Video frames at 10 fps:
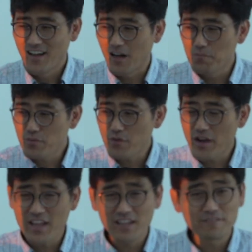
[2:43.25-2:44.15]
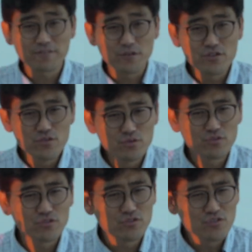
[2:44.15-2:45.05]
I'm praying for you
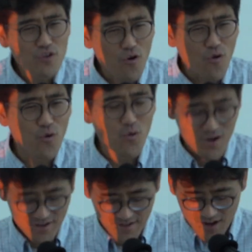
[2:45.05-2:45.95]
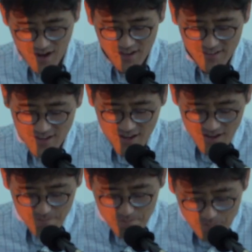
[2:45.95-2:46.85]
to know God
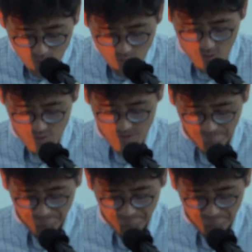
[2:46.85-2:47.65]
more.